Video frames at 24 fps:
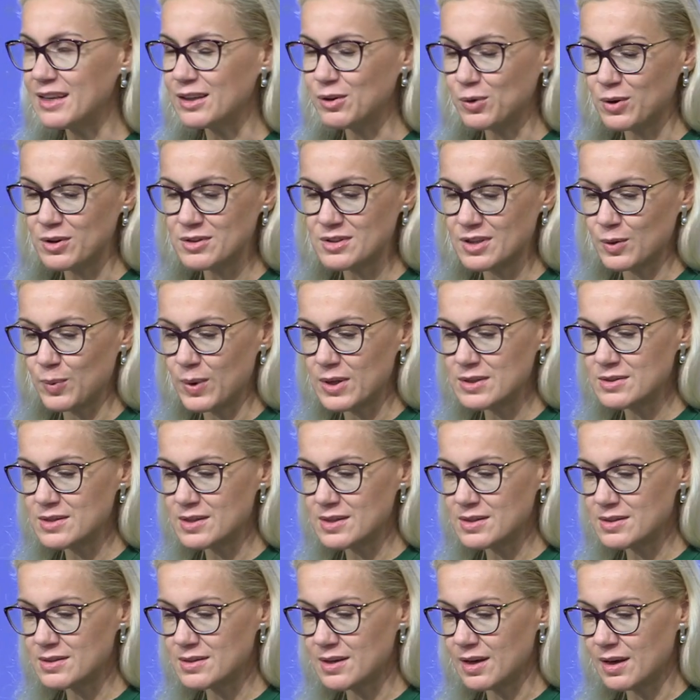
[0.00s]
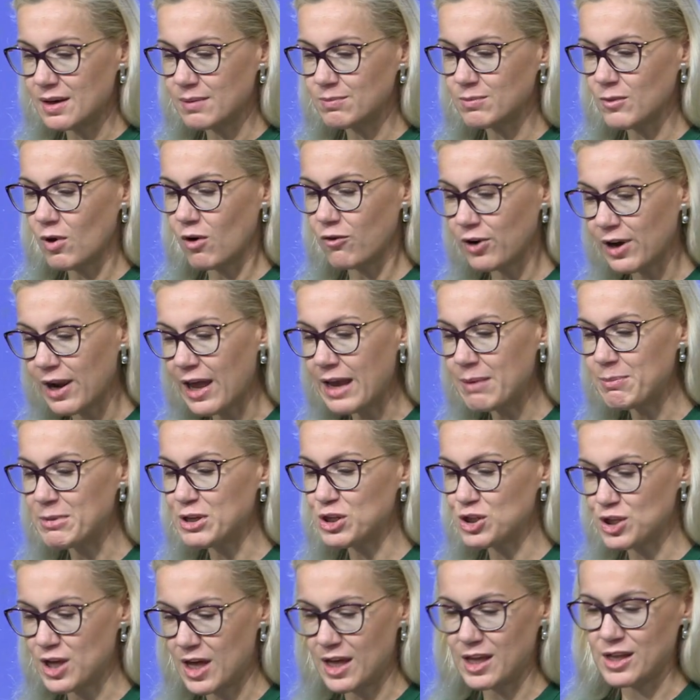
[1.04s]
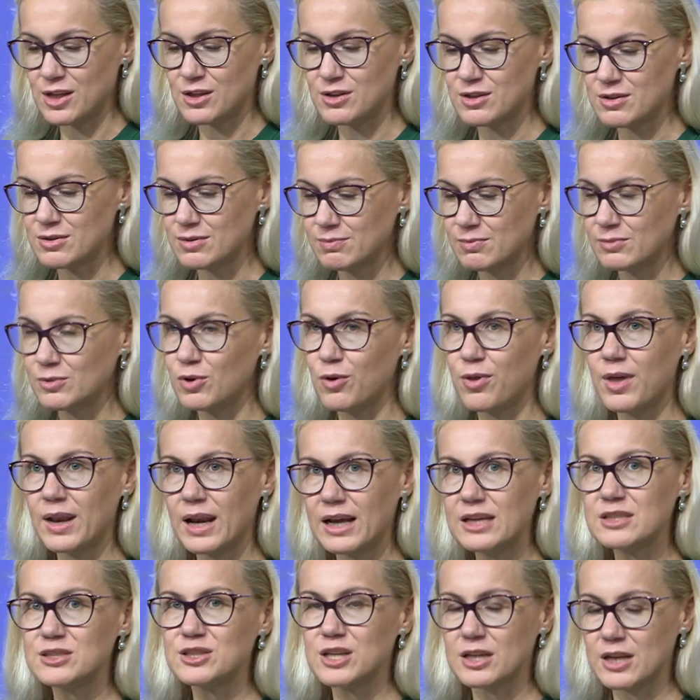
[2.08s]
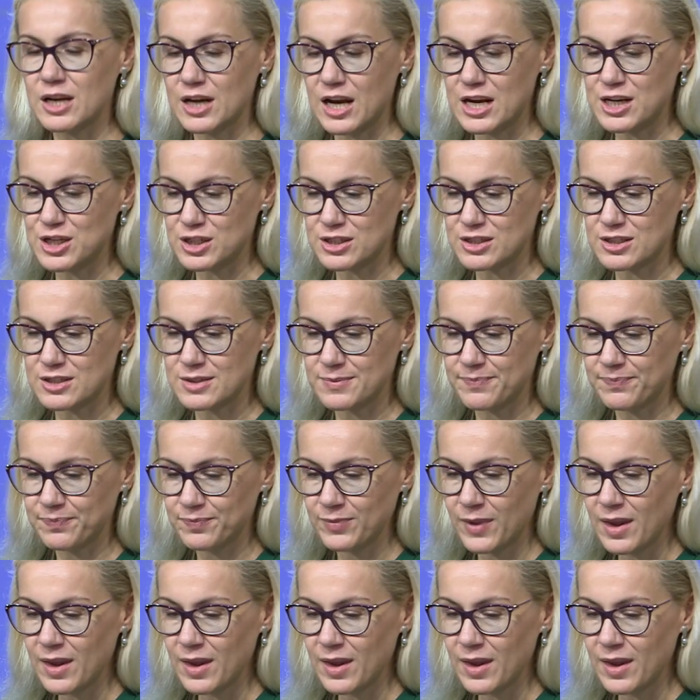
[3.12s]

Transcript: and consequences of climate change to the next generations.